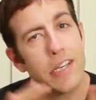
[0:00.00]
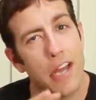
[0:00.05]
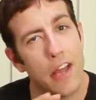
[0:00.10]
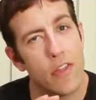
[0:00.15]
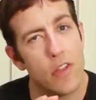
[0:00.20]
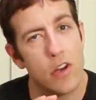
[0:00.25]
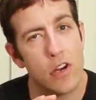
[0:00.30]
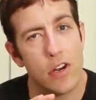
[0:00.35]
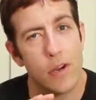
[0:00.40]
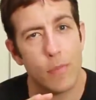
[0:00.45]

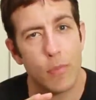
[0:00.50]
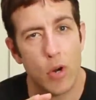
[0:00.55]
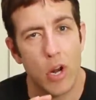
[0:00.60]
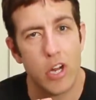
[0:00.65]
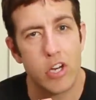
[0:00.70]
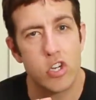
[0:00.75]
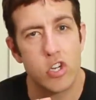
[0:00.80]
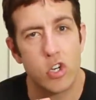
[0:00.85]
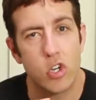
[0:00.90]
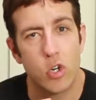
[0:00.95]
together a
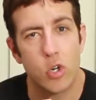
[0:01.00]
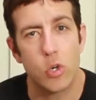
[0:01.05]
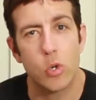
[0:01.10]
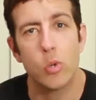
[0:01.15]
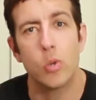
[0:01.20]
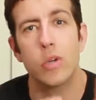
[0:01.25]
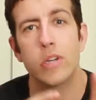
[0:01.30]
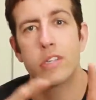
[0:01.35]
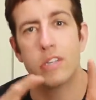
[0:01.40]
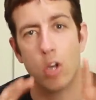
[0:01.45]
production
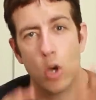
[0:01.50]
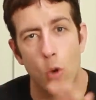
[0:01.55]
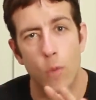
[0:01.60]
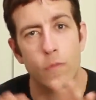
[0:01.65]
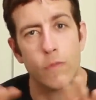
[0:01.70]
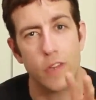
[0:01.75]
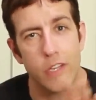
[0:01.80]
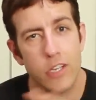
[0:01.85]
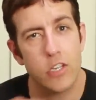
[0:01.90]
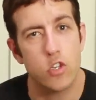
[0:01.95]
crew to
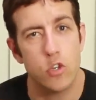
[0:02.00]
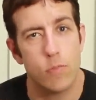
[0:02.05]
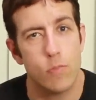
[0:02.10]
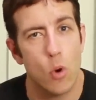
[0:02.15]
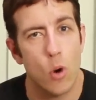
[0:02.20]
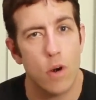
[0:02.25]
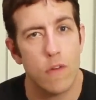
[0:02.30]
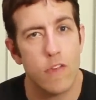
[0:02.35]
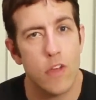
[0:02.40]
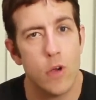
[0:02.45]
hopefully do
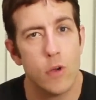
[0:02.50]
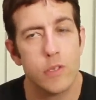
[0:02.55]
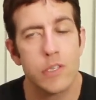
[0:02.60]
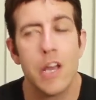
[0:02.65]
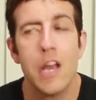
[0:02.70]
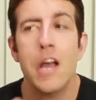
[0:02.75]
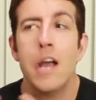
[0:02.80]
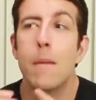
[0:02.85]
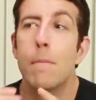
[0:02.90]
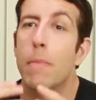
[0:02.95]
more of
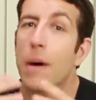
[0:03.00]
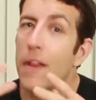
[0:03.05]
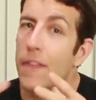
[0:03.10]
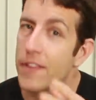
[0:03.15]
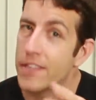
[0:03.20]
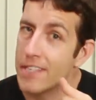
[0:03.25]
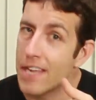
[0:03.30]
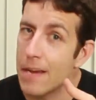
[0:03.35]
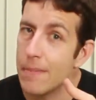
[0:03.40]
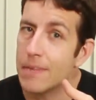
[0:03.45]
those, but at
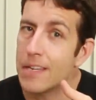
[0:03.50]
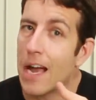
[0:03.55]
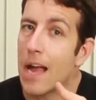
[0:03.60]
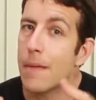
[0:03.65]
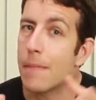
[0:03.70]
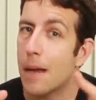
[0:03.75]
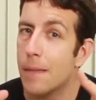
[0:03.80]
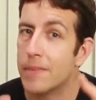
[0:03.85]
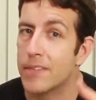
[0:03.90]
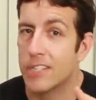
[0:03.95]
the same
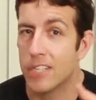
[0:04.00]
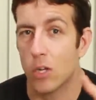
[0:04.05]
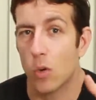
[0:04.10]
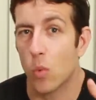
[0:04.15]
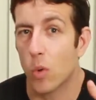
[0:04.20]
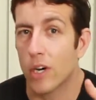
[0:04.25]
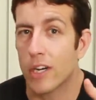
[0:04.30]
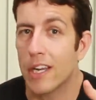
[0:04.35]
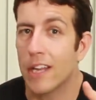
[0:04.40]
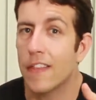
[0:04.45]
time, I'm still
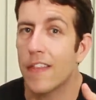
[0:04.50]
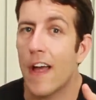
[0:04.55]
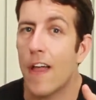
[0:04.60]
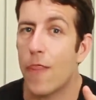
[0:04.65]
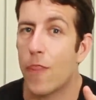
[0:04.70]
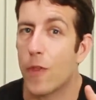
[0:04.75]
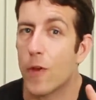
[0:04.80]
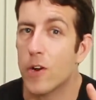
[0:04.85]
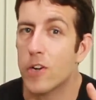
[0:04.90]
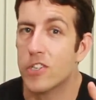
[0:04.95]
working
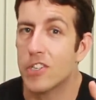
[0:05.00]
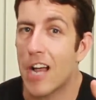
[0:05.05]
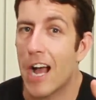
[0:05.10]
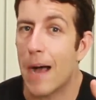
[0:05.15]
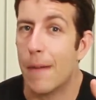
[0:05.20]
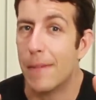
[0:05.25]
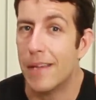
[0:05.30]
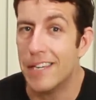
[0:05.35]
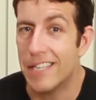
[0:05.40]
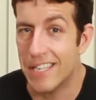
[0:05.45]
that third
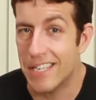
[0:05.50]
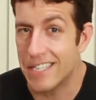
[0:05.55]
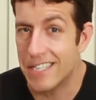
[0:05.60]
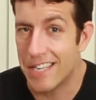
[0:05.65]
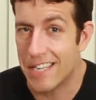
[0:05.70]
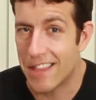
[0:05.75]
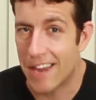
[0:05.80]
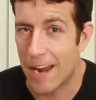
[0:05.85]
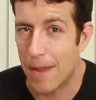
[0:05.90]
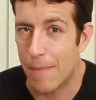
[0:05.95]
job at
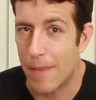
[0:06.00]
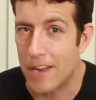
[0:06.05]
Disney that I